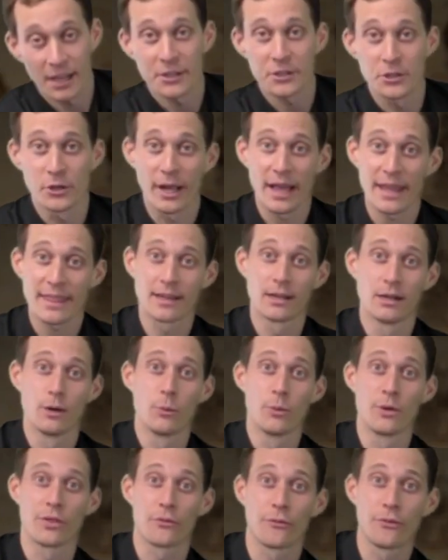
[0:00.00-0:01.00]
together
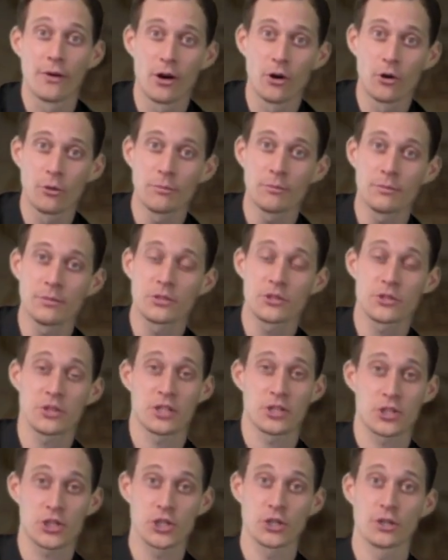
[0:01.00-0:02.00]
with foam to
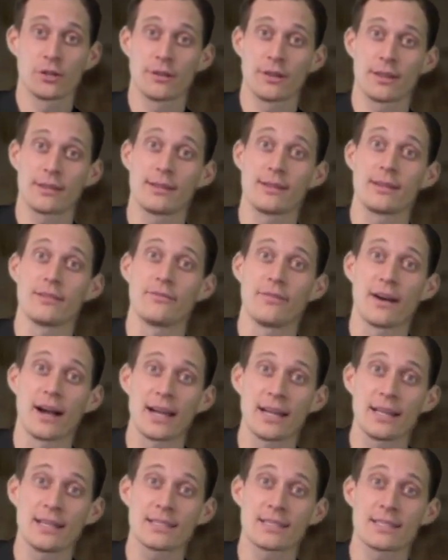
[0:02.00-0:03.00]
ensure that the
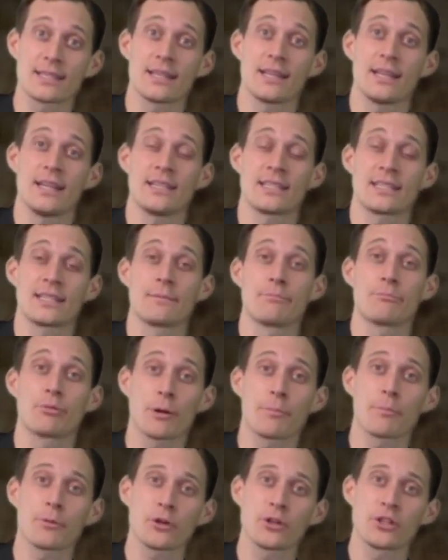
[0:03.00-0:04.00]
device is in a
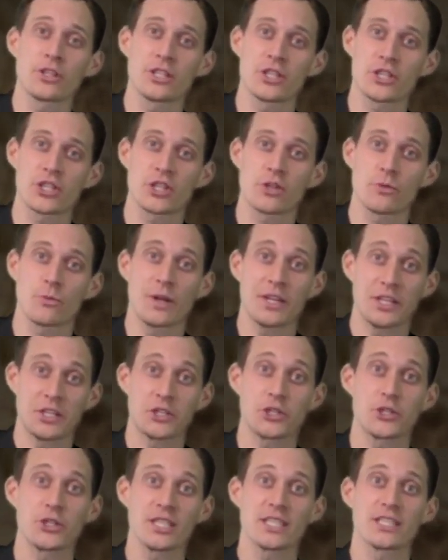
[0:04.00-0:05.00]
proper condition when
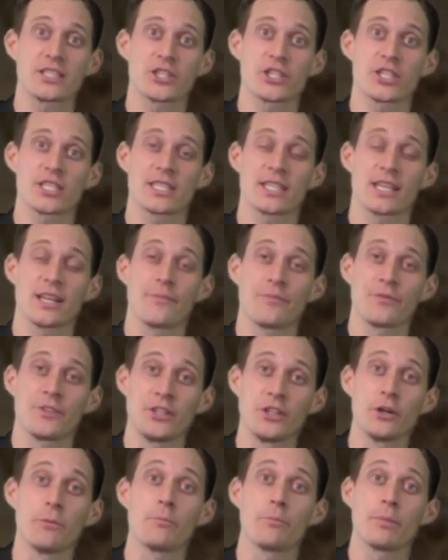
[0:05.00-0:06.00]
it reaches
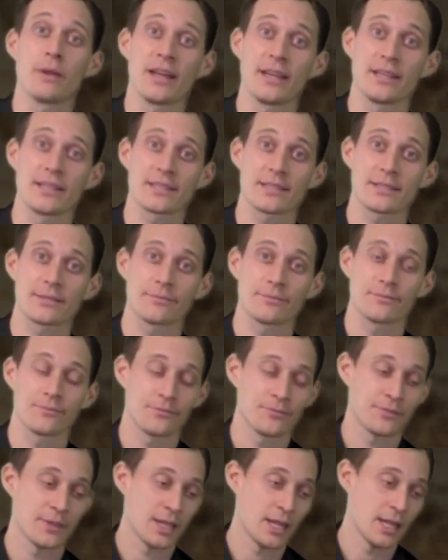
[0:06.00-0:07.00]
your place.
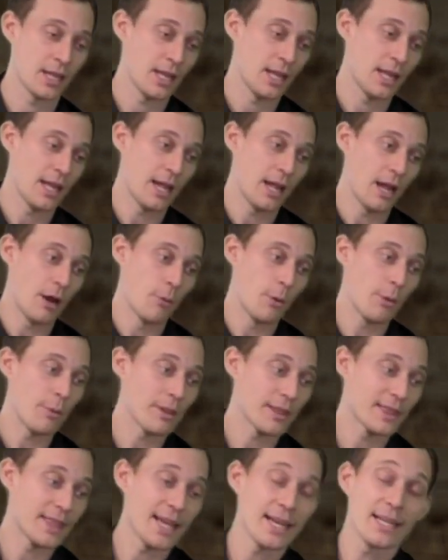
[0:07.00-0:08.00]
We
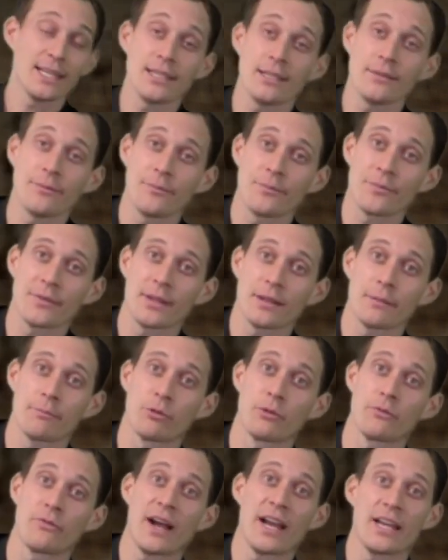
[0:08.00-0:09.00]
will then
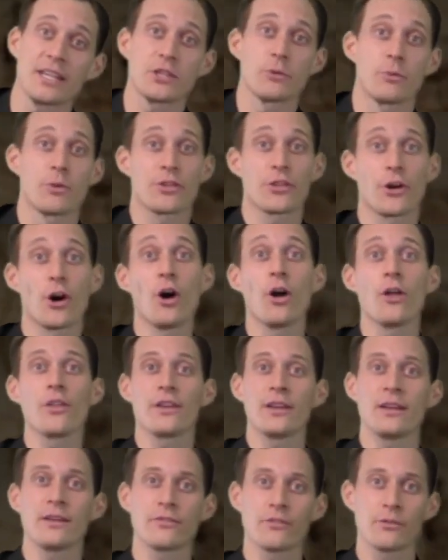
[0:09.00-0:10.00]
provide you with all
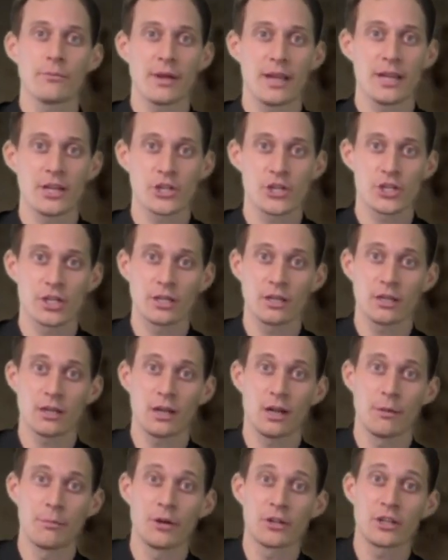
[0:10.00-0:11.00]
the information
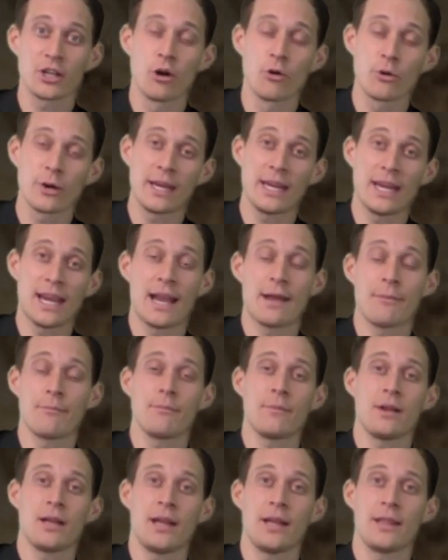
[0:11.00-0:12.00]
about
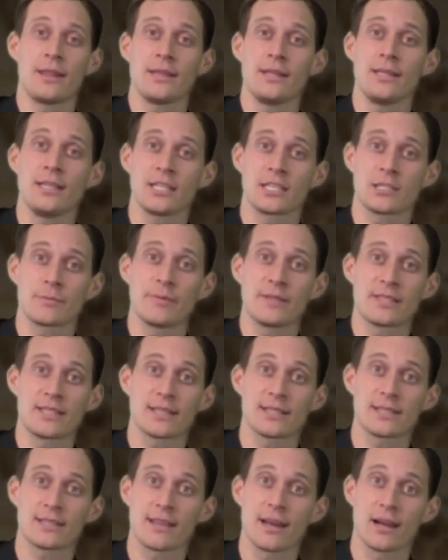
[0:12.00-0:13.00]
OKM and the EXP
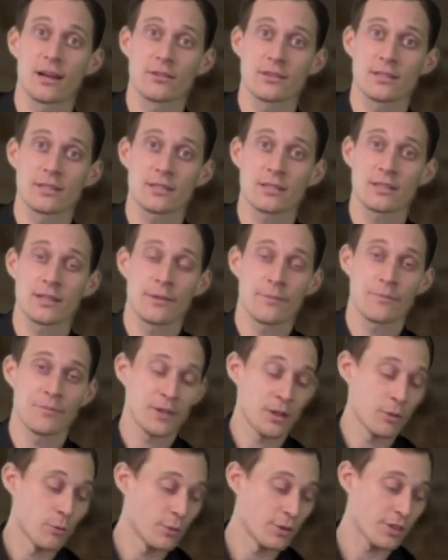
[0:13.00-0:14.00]
6000
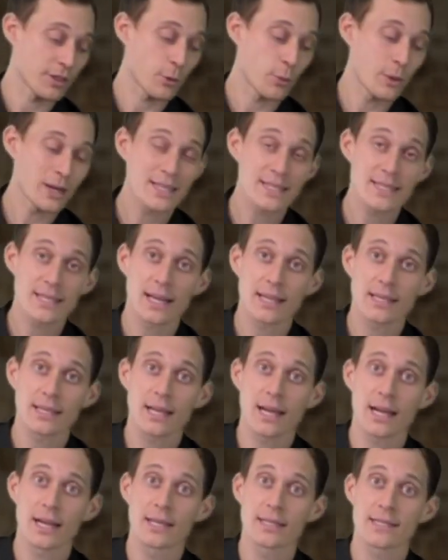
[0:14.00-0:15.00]
with quick start
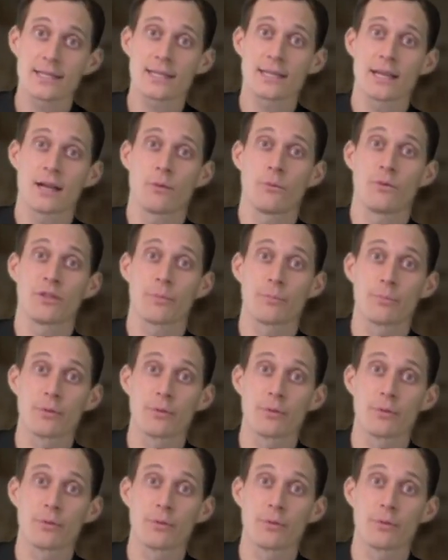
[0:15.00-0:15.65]
guides, with